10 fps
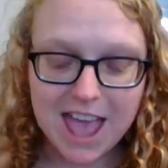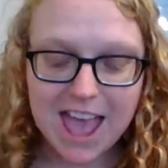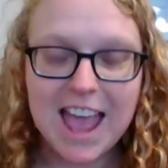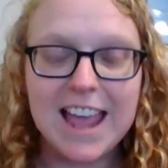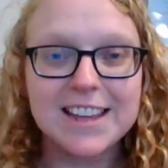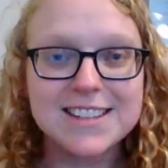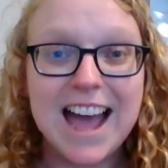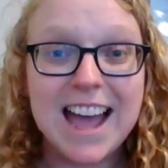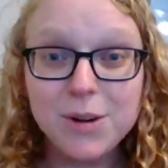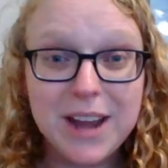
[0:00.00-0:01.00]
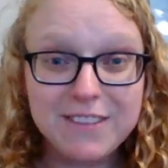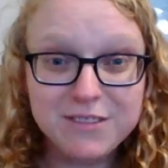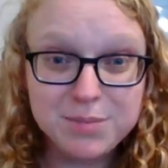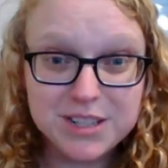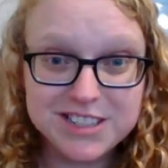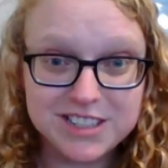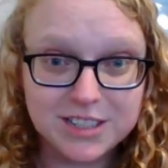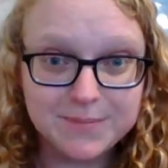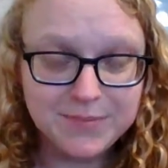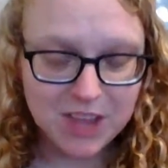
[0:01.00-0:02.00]
And I don't have a
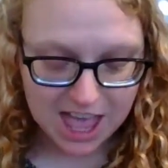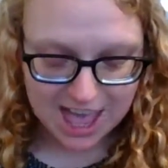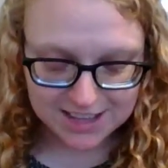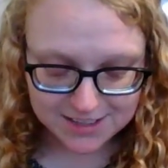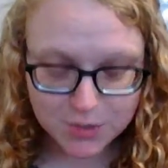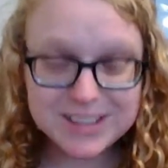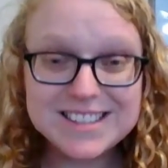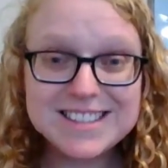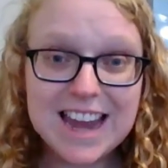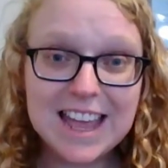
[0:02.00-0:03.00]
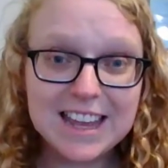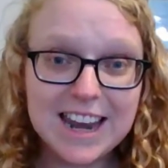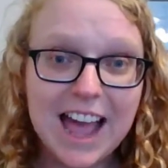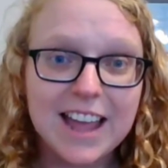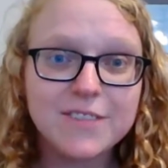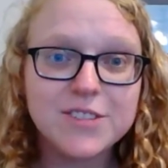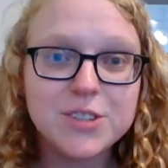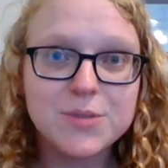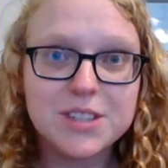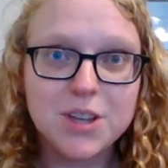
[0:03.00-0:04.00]
printer. And so instead, I have to
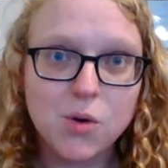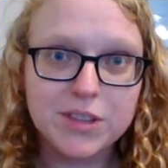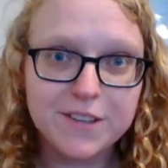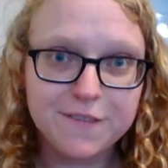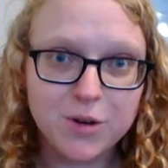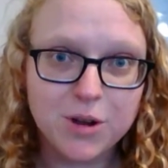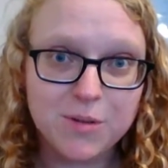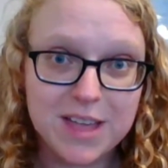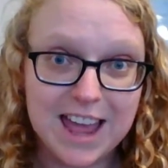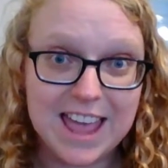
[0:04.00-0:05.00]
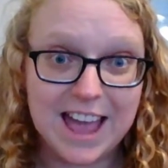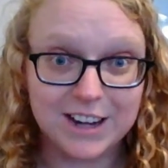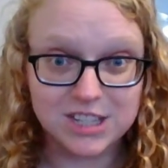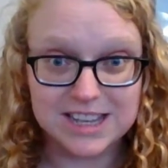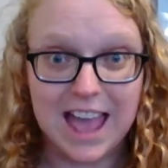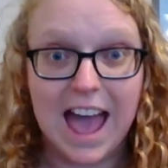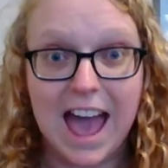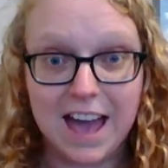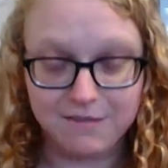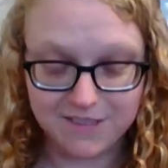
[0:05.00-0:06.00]
use the only photo that I actually
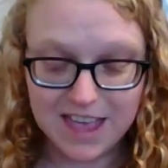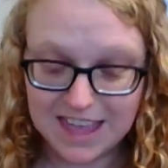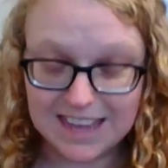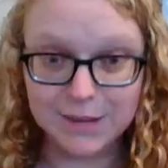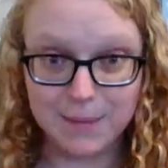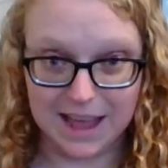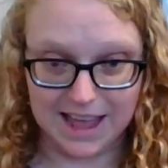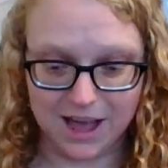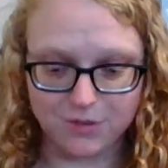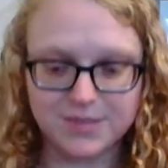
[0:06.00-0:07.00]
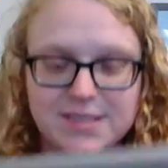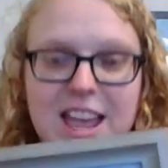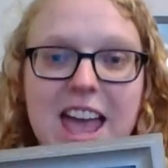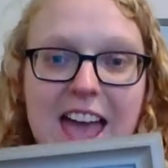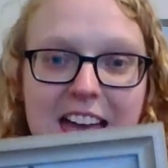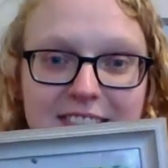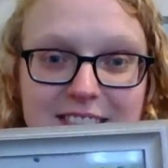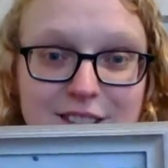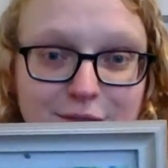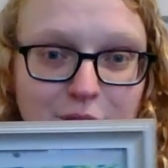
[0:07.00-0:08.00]
have in my house. And
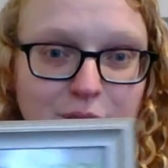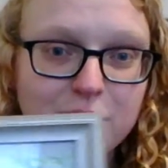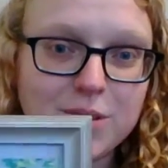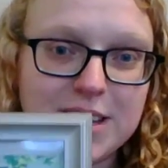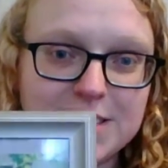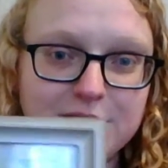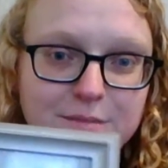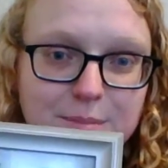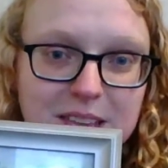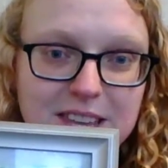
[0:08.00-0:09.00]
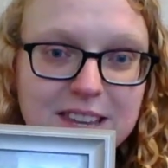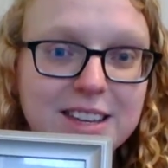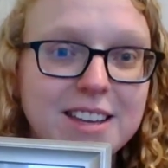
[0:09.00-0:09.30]
this photo is of me